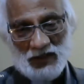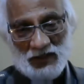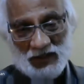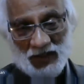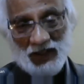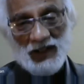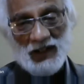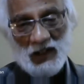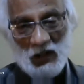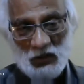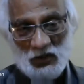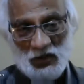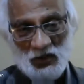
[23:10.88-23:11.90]
single
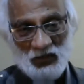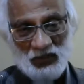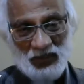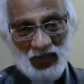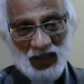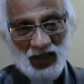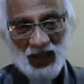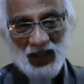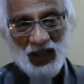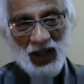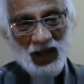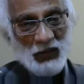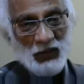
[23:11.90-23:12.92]
dose,
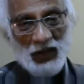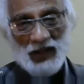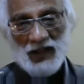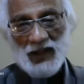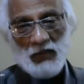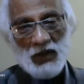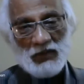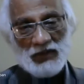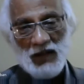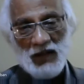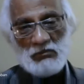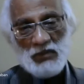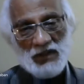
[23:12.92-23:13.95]
and only about
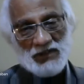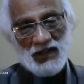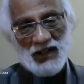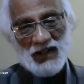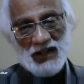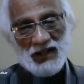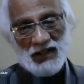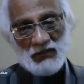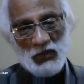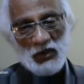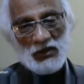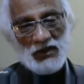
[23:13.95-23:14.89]
10% both